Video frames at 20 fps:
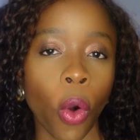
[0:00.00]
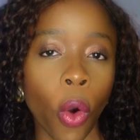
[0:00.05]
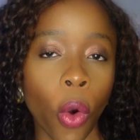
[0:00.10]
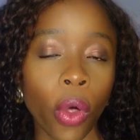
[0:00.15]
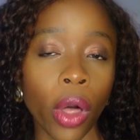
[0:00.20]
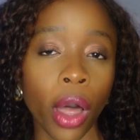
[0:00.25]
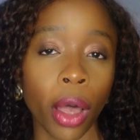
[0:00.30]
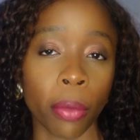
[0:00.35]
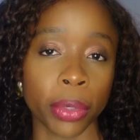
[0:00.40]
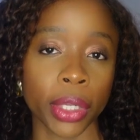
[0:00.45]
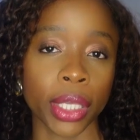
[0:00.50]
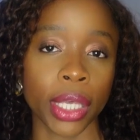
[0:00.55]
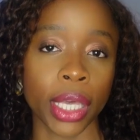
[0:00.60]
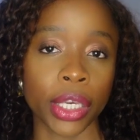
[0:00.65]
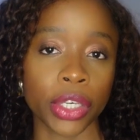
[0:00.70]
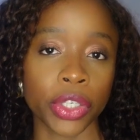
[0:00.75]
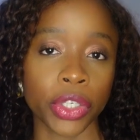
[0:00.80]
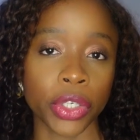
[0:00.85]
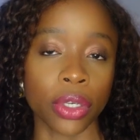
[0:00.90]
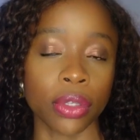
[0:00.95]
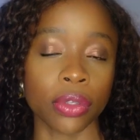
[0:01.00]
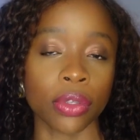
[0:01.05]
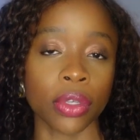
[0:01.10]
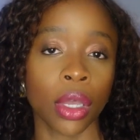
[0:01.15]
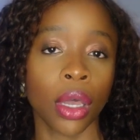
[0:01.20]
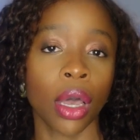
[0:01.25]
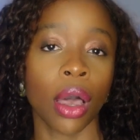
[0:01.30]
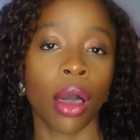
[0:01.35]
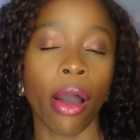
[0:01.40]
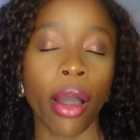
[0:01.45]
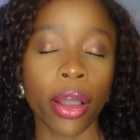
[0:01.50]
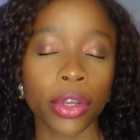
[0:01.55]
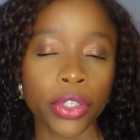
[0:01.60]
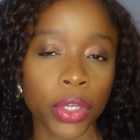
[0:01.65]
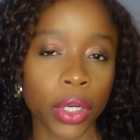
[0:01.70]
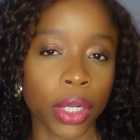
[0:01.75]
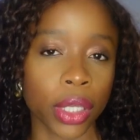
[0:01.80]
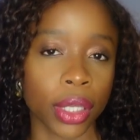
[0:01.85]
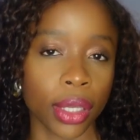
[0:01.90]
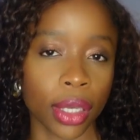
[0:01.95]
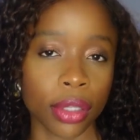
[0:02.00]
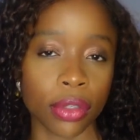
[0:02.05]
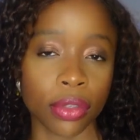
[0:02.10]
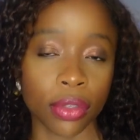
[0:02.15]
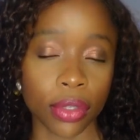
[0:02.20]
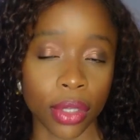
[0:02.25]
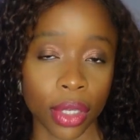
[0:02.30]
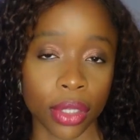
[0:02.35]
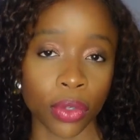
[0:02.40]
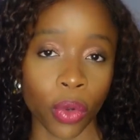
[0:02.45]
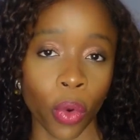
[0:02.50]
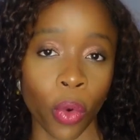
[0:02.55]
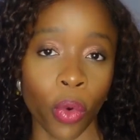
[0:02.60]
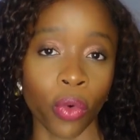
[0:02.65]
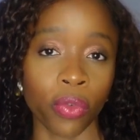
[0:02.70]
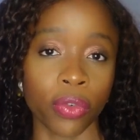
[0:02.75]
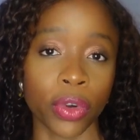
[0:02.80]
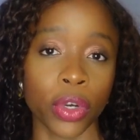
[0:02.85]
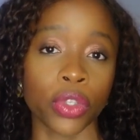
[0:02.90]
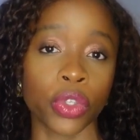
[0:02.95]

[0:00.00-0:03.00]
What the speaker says: all applications actually get sent over